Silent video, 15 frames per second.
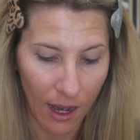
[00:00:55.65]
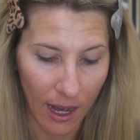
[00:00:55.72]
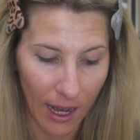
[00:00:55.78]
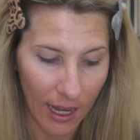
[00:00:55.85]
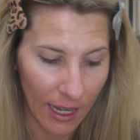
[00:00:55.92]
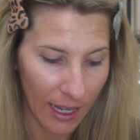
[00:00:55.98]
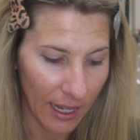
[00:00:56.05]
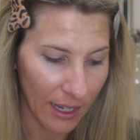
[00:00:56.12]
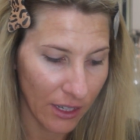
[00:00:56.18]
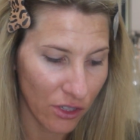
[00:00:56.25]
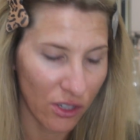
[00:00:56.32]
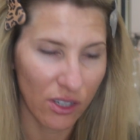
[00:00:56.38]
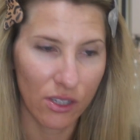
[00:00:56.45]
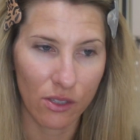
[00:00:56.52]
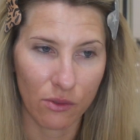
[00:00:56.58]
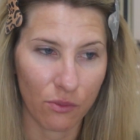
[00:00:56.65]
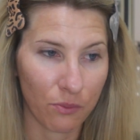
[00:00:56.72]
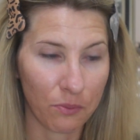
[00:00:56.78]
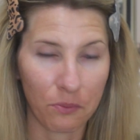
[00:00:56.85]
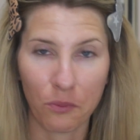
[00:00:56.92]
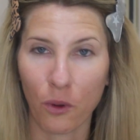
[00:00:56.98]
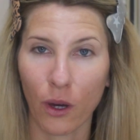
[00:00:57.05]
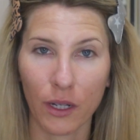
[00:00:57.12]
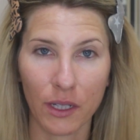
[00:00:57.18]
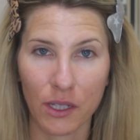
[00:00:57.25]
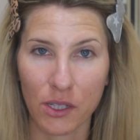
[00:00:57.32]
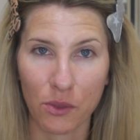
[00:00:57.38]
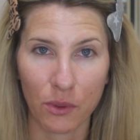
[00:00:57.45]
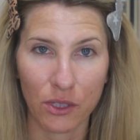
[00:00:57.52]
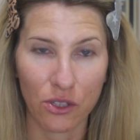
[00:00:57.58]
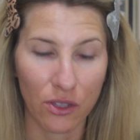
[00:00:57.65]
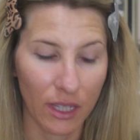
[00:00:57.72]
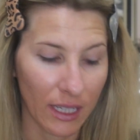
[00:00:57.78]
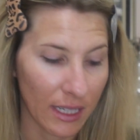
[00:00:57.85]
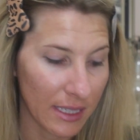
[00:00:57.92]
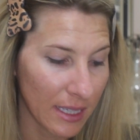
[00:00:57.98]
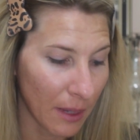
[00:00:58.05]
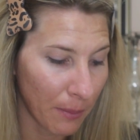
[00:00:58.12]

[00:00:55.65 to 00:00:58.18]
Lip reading: I just wanted to switch things